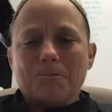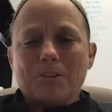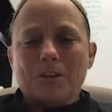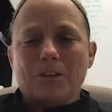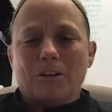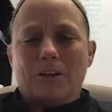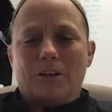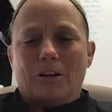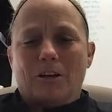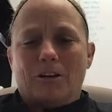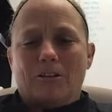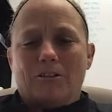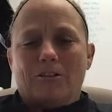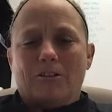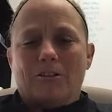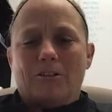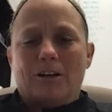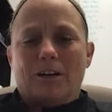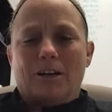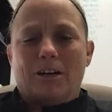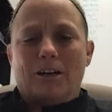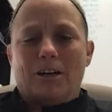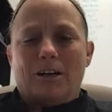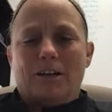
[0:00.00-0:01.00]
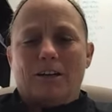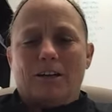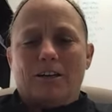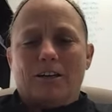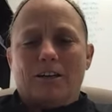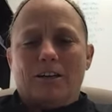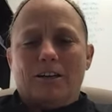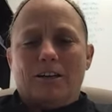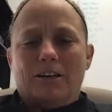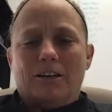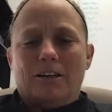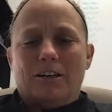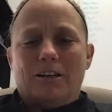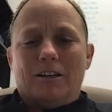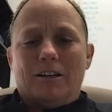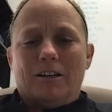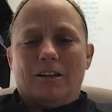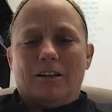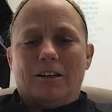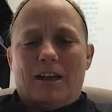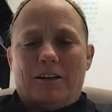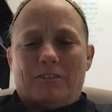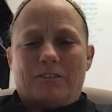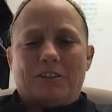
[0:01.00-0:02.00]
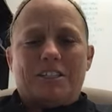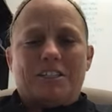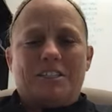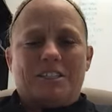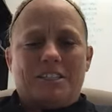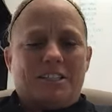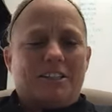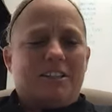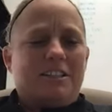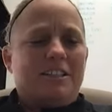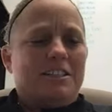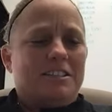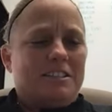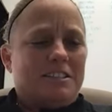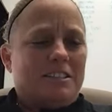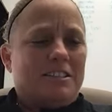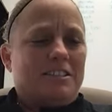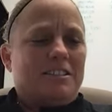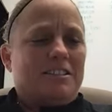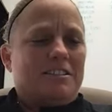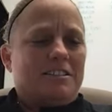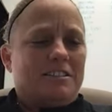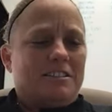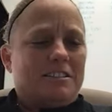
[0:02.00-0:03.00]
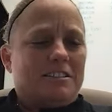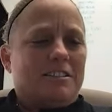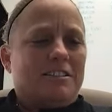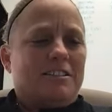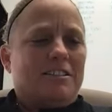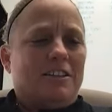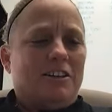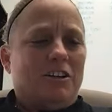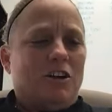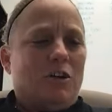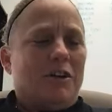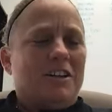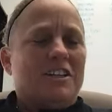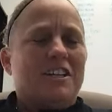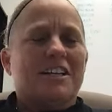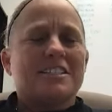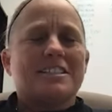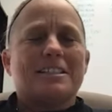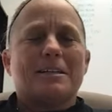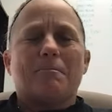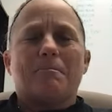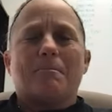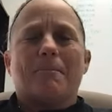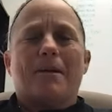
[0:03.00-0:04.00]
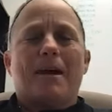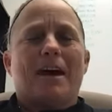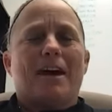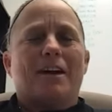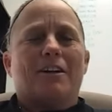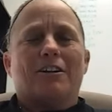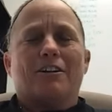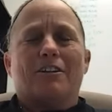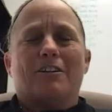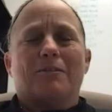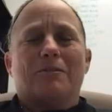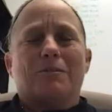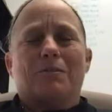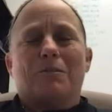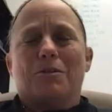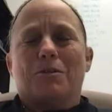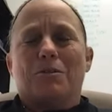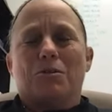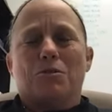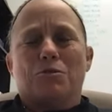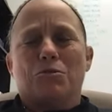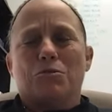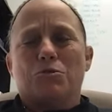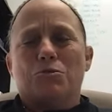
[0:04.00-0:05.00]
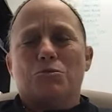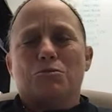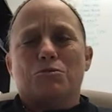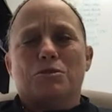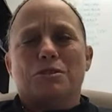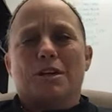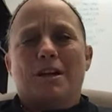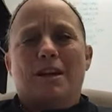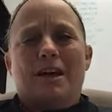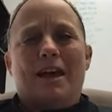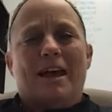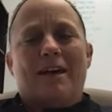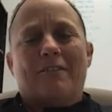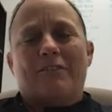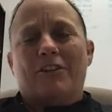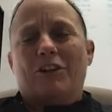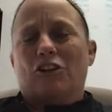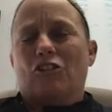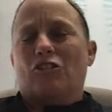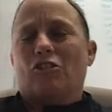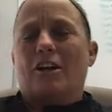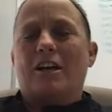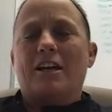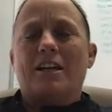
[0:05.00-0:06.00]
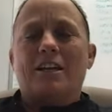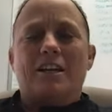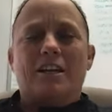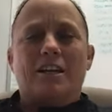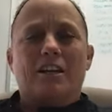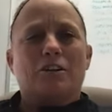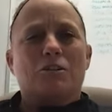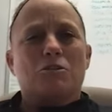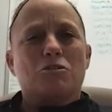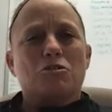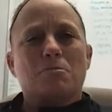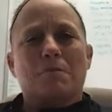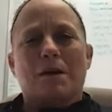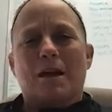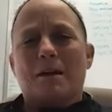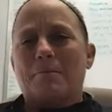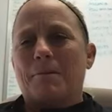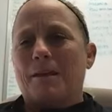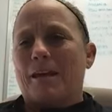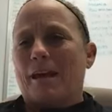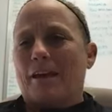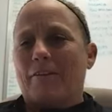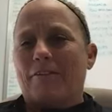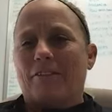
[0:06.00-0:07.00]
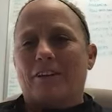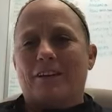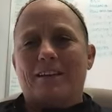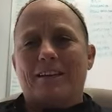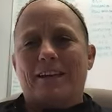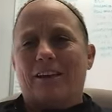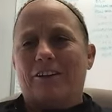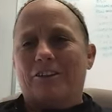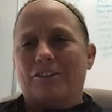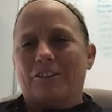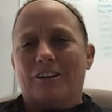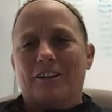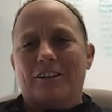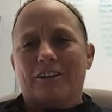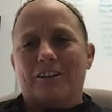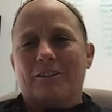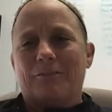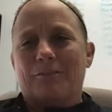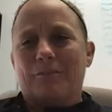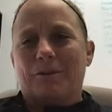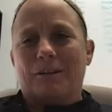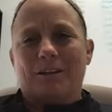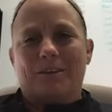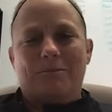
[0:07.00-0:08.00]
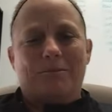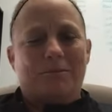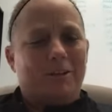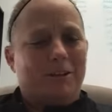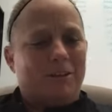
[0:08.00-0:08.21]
you know, every series is, you know, it doesn't matter who's having a great year, who might be having a down year when